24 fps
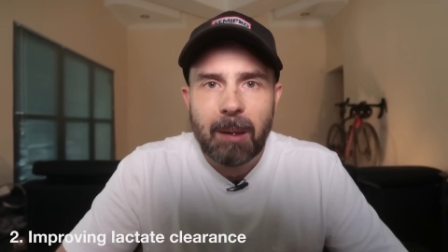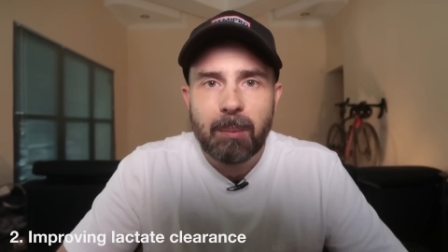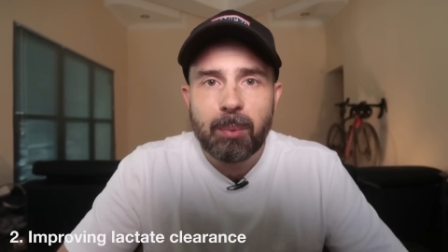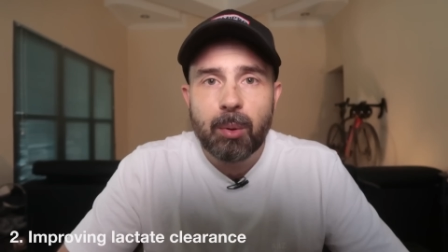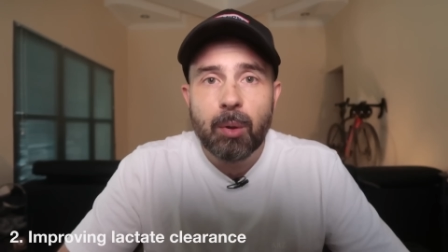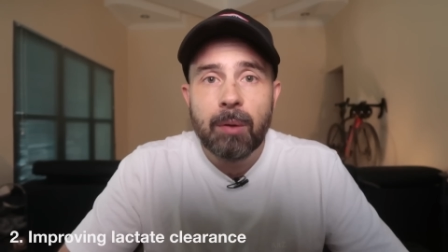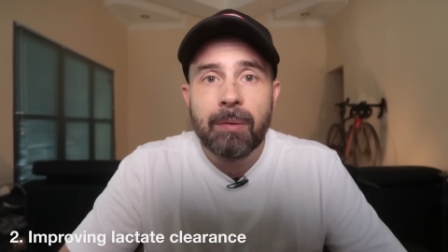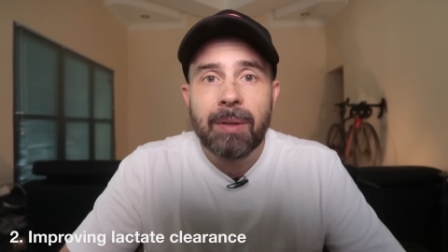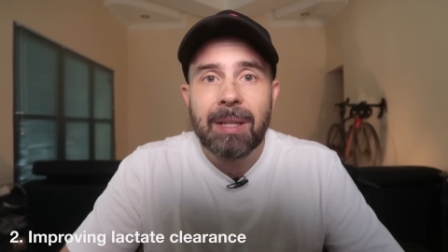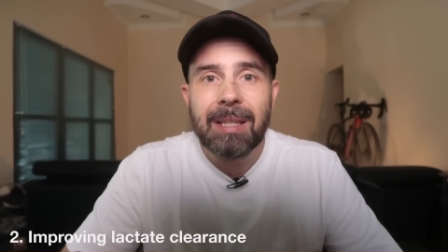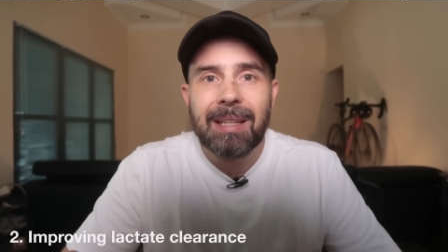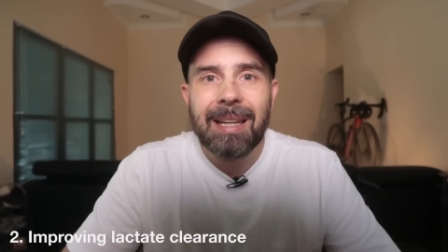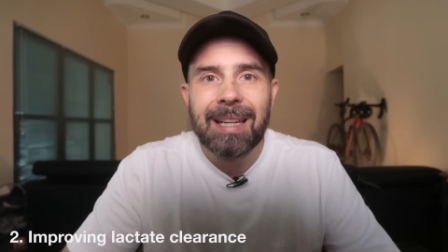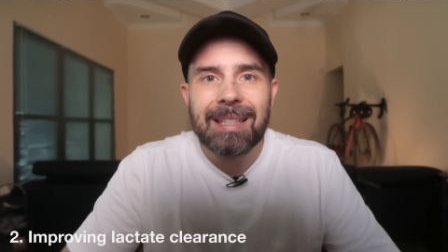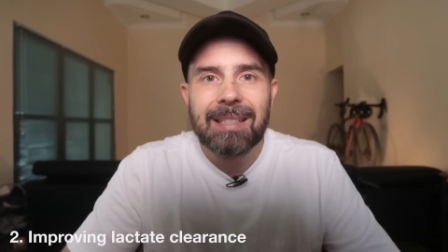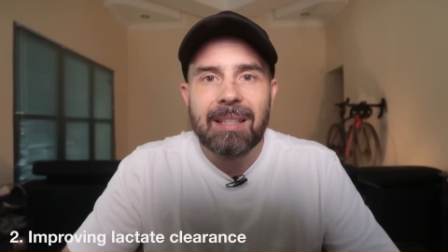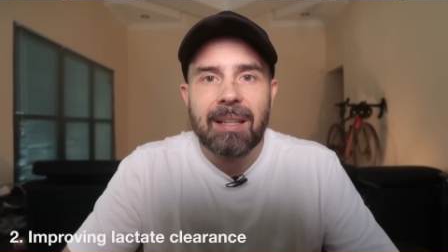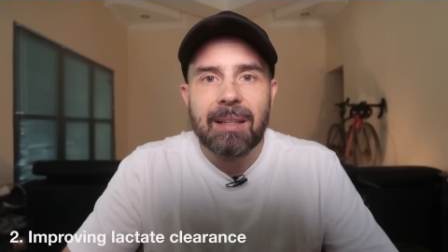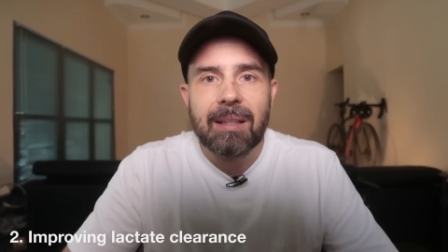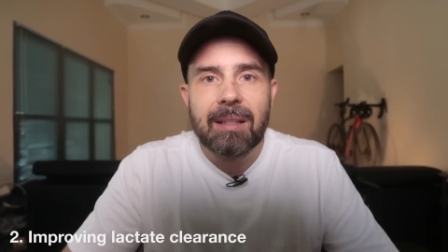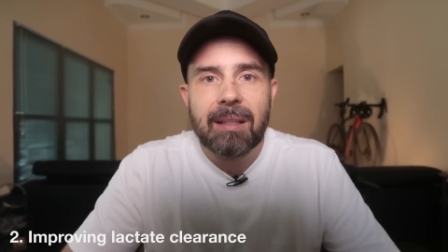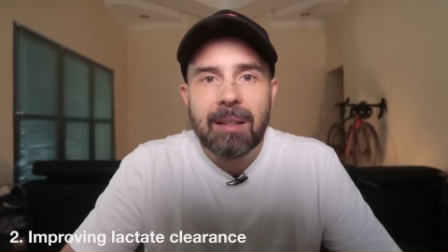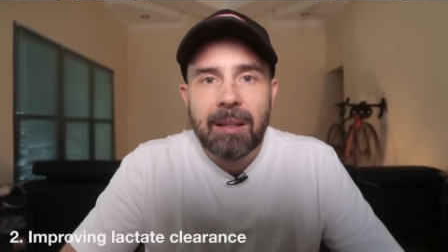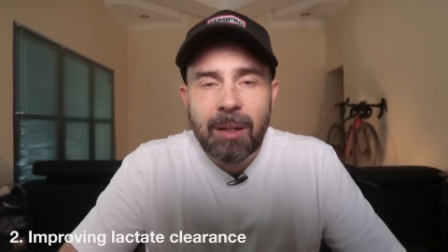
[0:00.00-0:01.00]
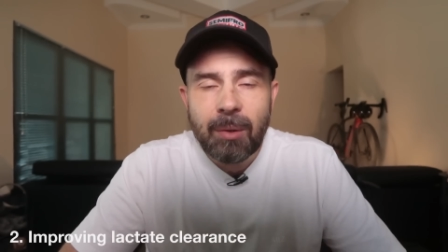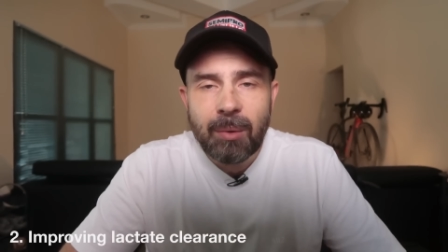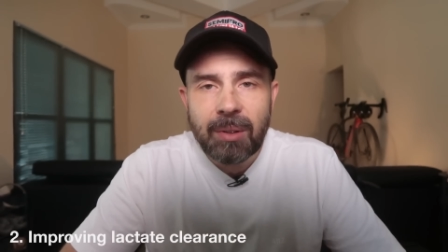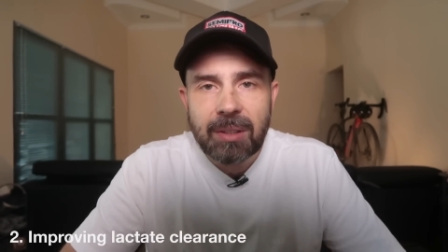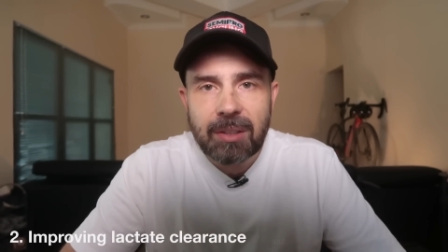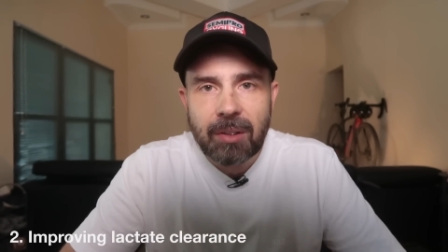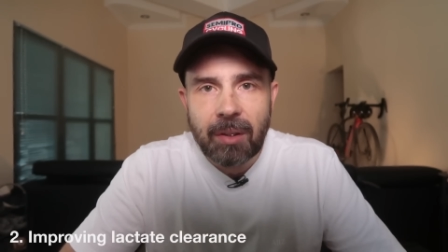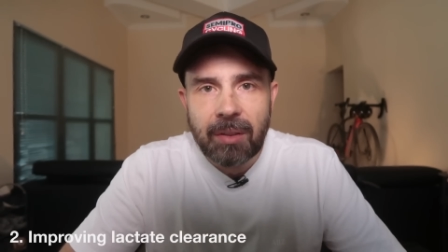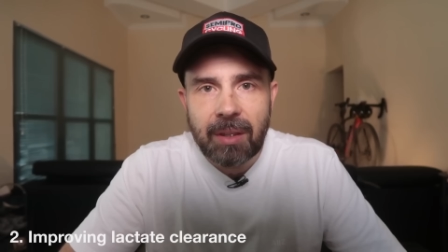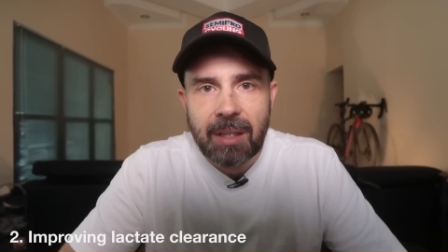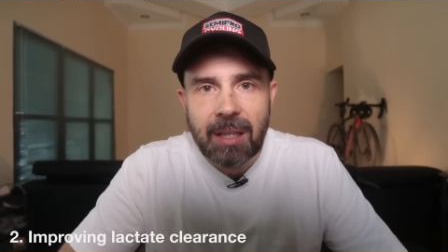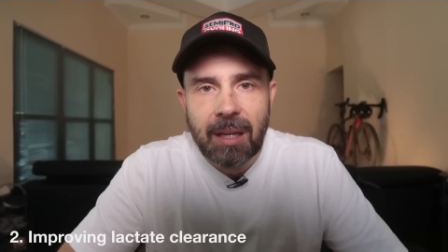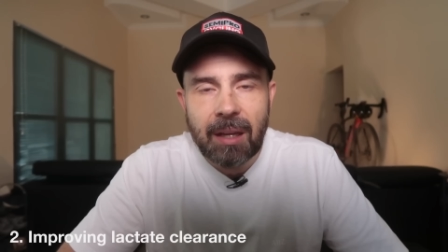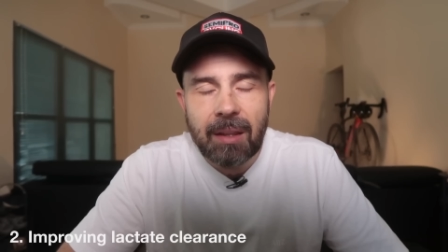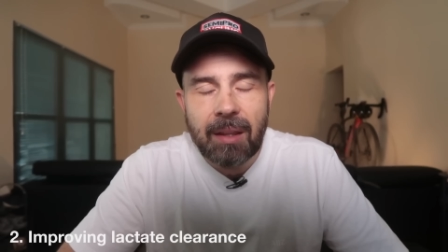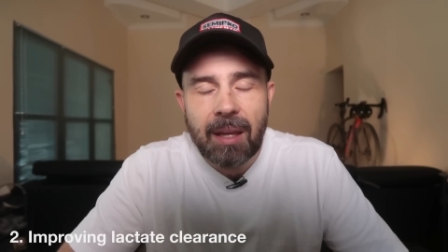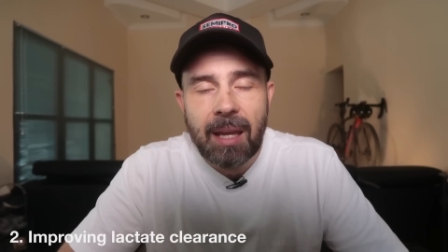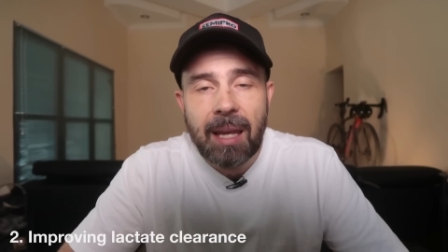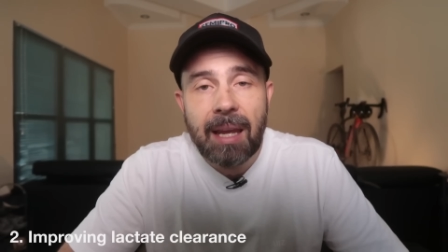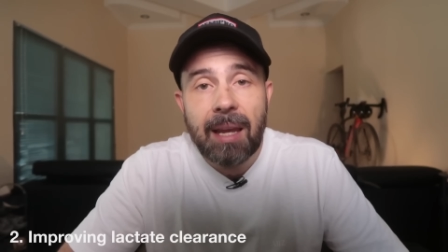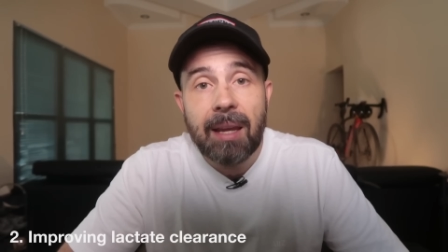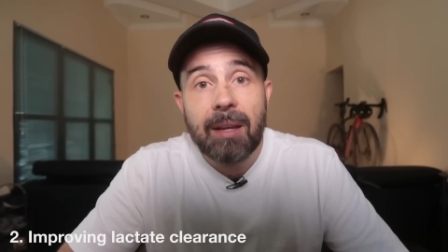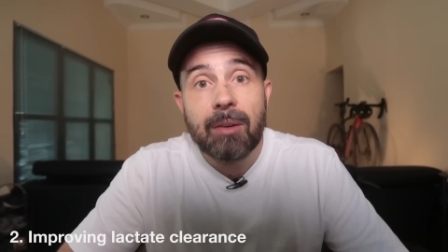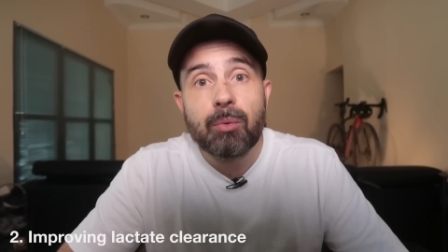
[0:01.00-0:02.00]
Improving lactate clearance, on the other
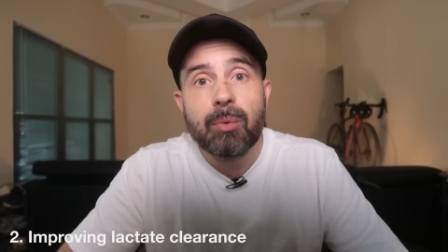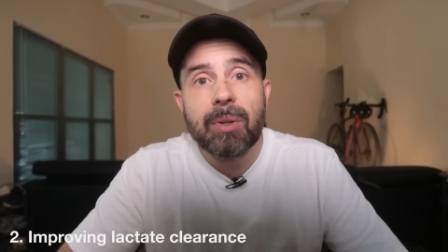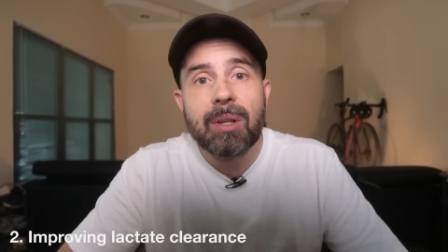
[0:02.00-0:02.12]
hand,